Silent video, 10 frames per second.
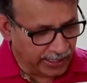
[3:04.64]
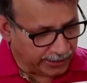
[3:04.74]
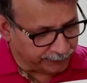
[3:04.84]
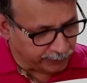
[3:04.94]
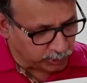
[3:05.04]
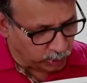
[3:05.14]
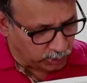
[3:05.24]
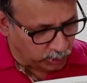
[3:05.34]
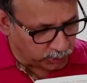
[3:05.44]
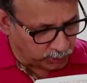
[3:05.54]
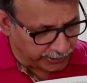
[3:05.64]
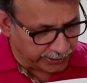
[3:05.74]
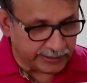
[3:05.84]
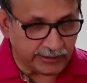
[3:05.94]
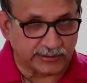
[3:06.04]
And if you don't go to
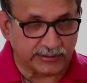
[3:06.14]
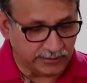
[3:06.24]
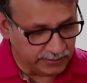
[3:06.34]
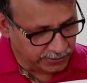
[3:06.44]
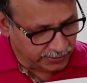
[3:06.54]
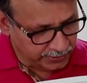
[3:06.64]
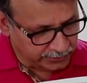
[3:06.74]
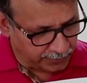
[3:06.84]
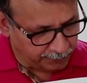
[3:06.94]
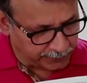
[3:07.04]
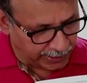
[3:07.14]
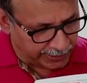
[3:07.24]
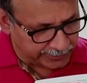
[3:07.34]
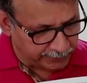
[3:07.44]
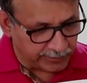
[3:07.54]
dentist, the
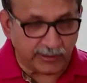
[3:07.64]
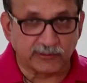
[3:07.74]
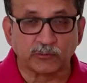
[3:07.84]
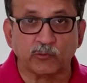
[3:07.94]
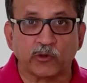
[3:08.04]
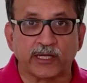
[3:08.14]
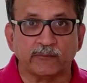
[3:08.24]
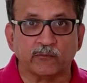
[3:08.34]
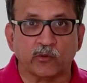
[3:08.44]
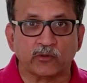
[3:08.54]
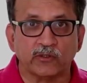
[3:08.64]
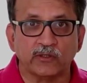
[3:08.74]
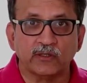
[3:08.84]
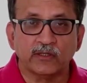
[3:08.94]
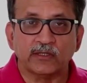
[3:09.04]
tartar becomes more and more,
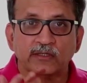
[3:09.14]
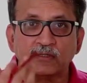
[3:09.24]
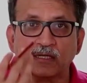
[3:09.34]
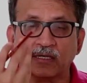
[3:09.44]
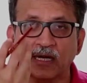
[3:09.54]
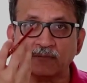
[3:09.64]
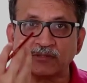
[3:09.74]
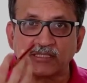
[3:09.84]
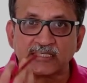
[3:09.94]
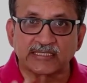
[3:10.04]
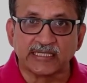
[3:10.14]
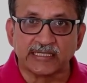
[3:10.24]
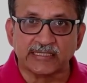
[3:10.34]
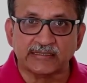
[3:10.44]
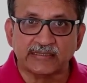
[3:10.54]
the gums
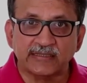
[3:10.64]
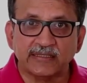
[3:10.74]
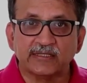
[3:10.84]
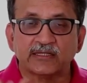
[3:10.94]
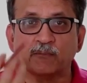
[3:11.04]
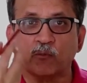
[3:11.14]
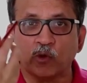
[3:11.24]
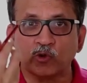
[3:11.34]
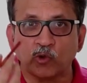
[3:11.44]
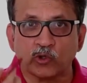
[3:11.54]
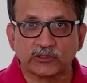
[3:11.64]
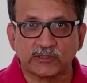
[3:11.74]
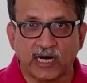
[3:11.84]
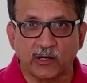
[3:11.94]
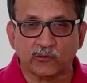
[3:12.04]
recede, the bone goes
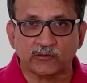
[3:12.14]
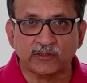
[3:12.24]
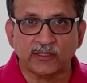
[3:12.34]
down,